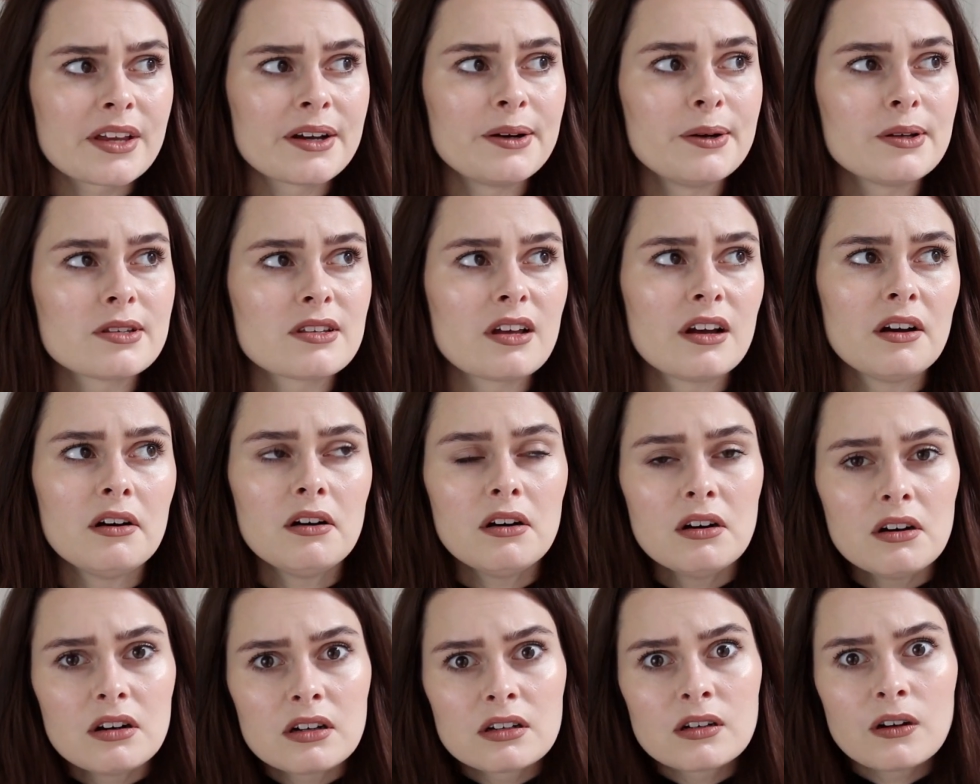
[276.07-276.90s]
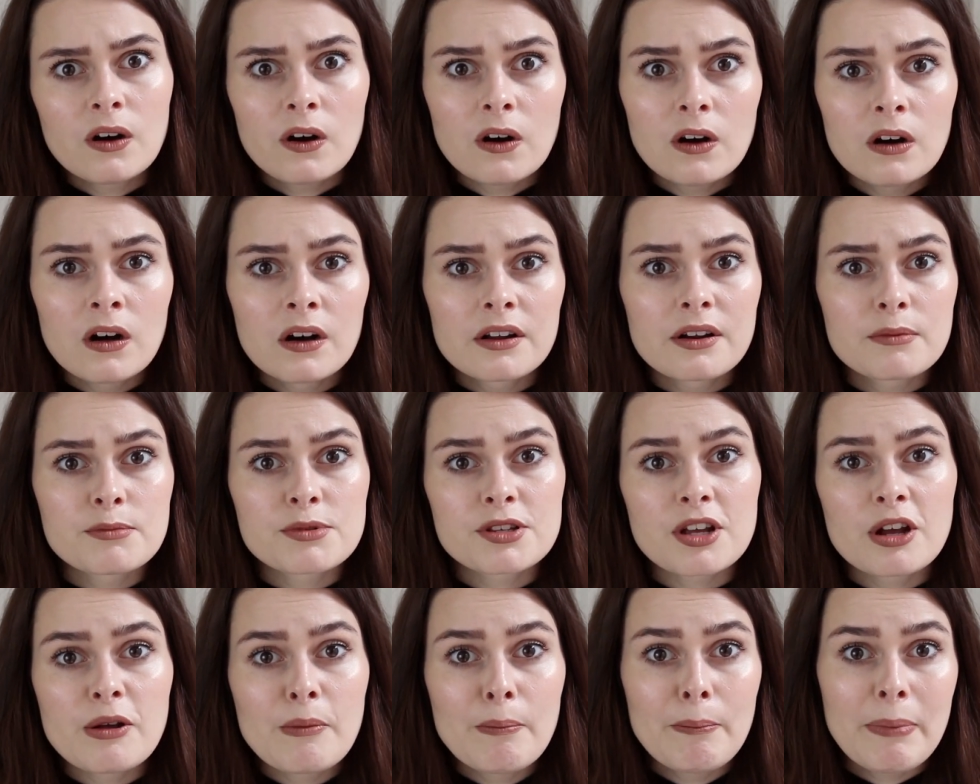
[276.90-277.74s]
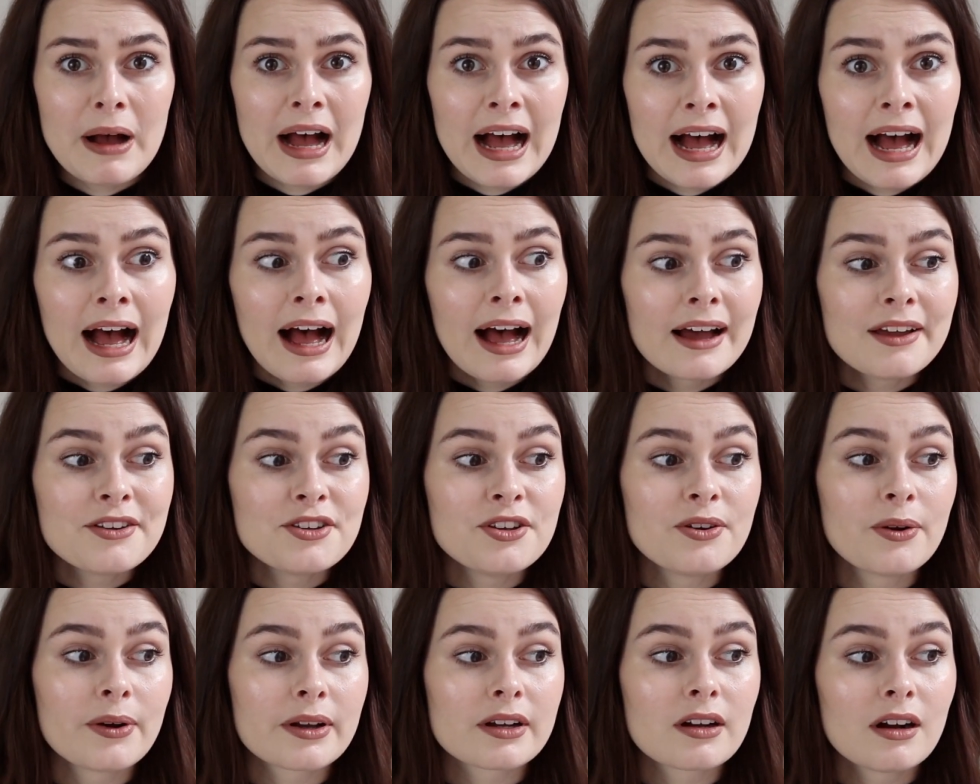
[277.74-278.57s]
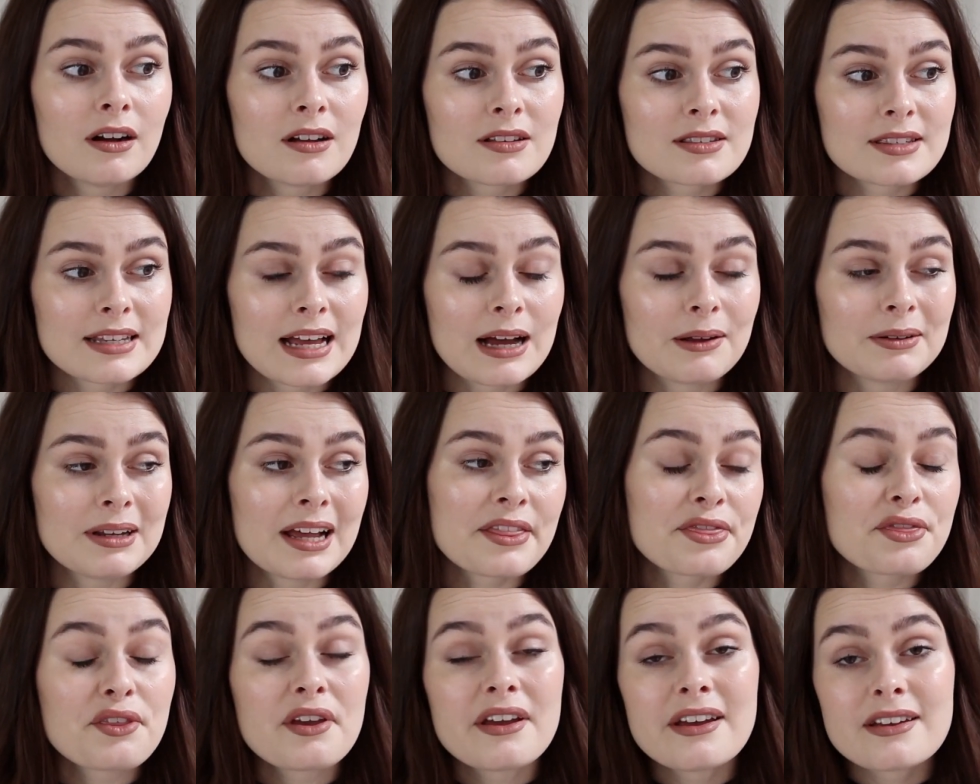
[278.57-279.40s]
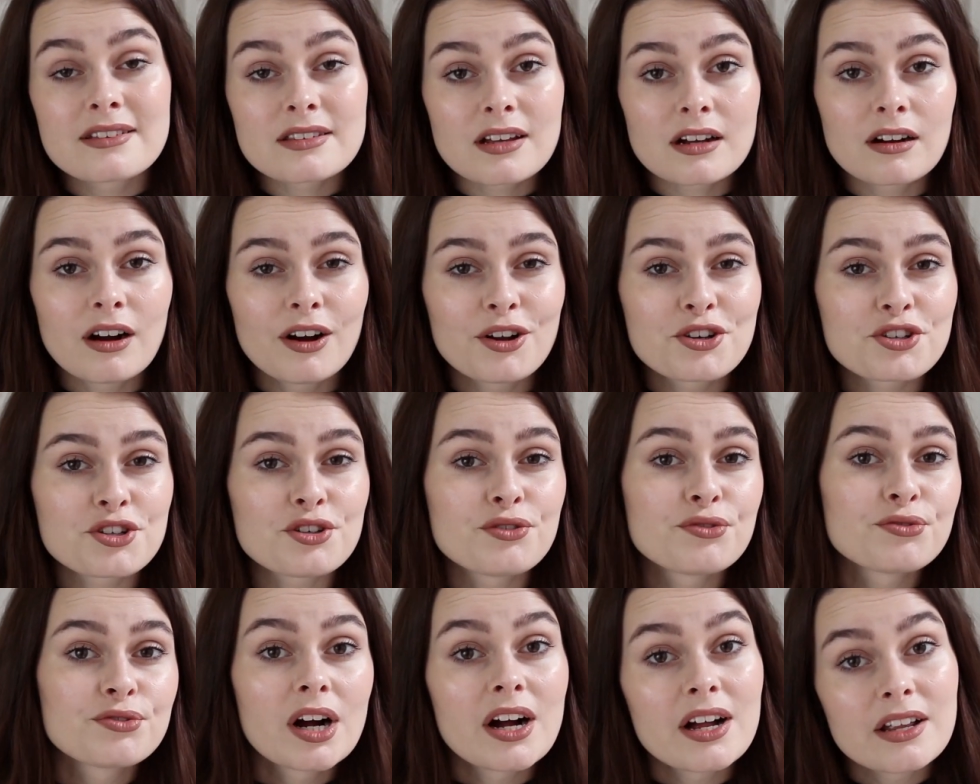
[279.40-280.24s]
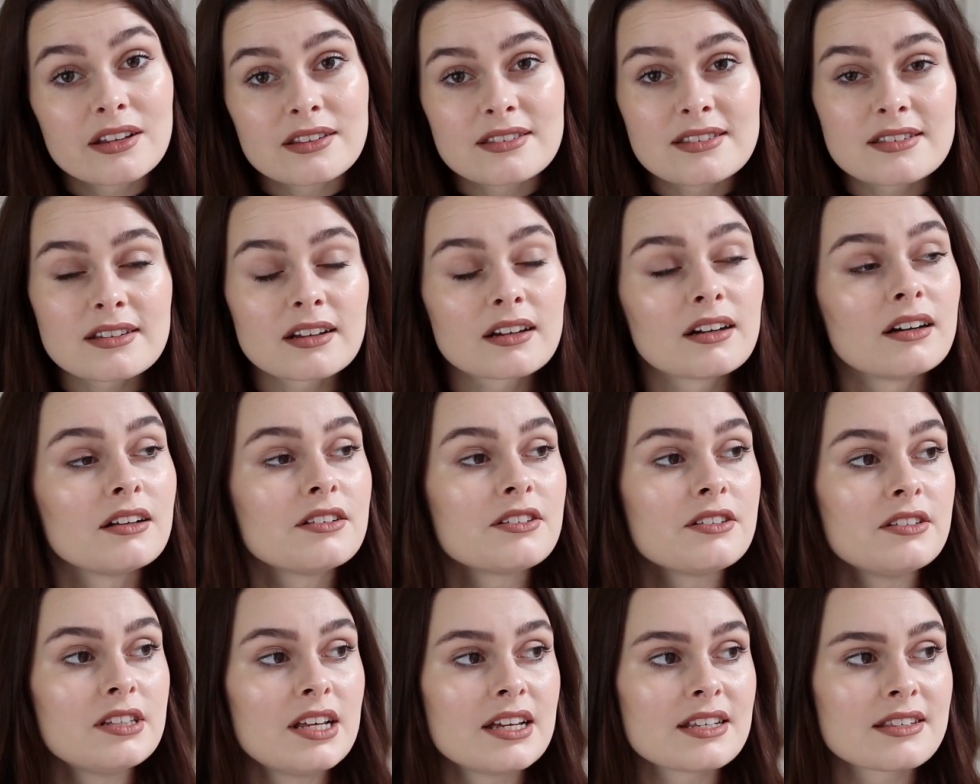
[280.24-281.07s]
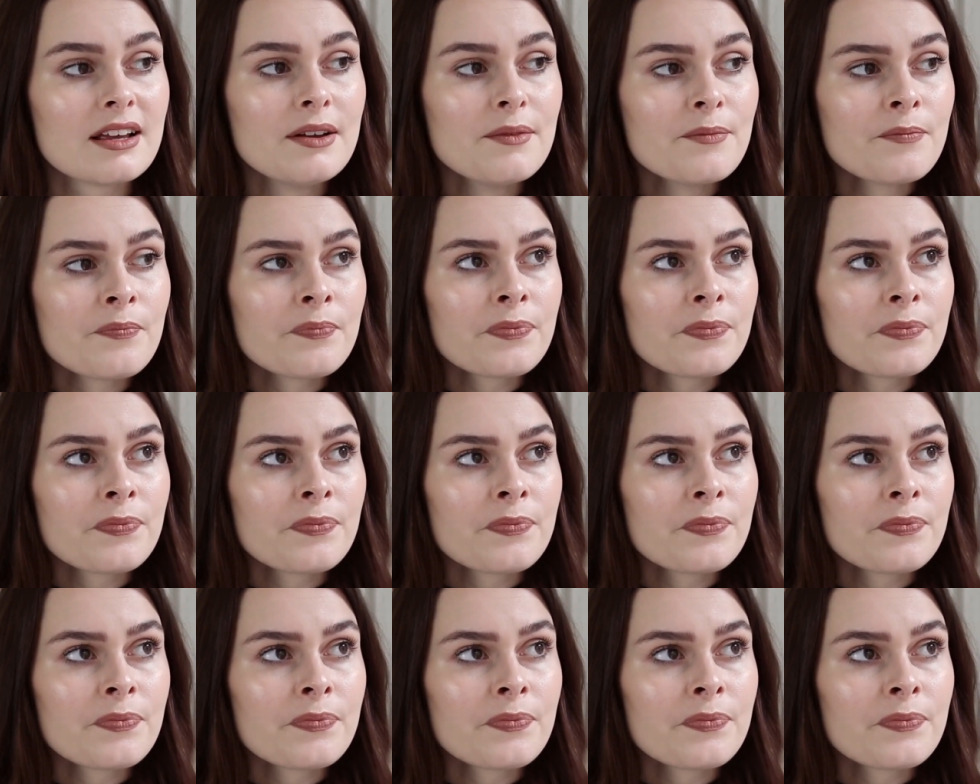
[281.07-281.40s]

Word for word: I was like, oh God, I'm so bad, you know, I can't sound like this, I can't do runs, I can't do this.